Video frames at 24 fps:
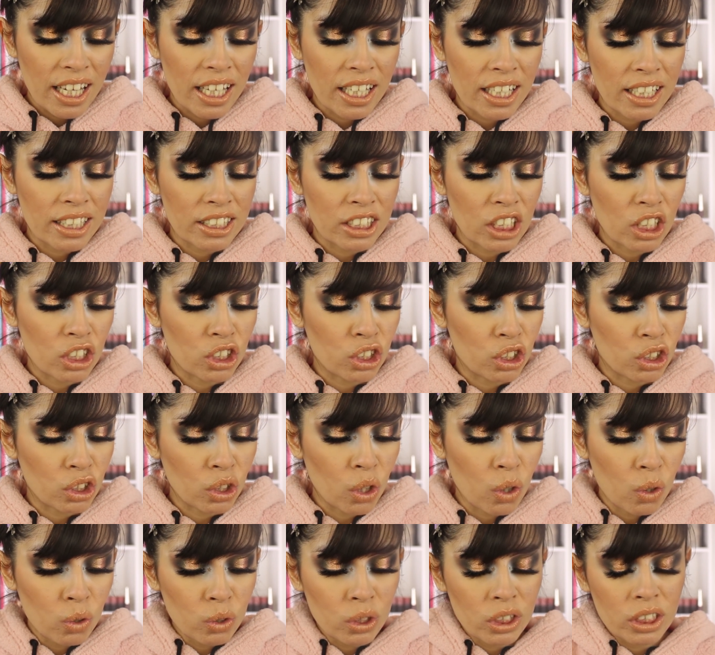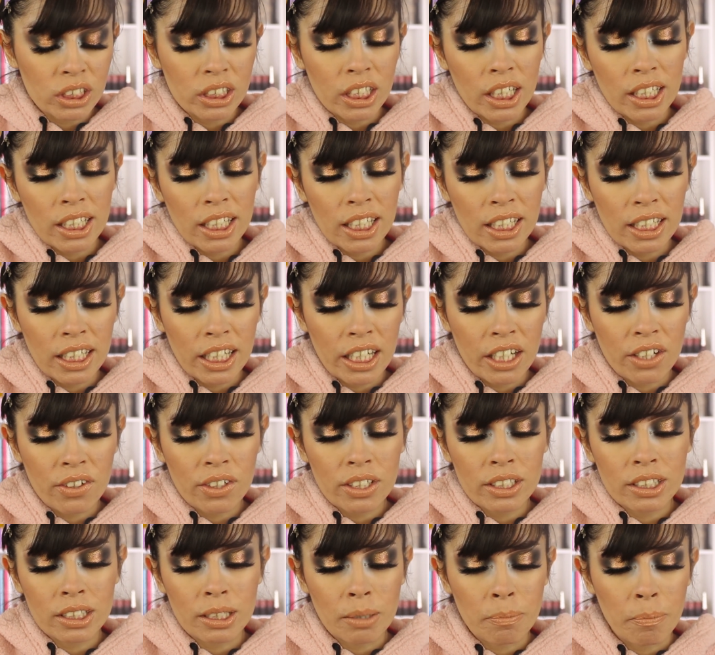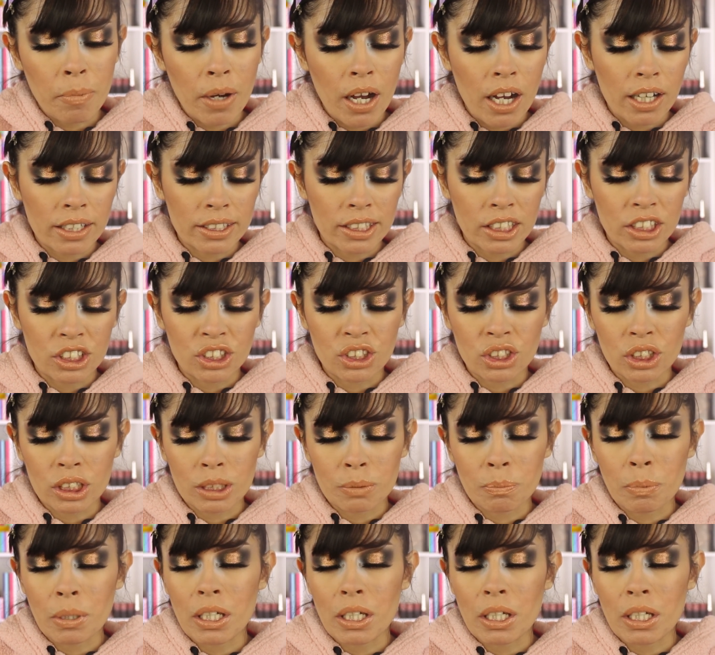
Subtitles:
It is so stunning. Here is the box. It's just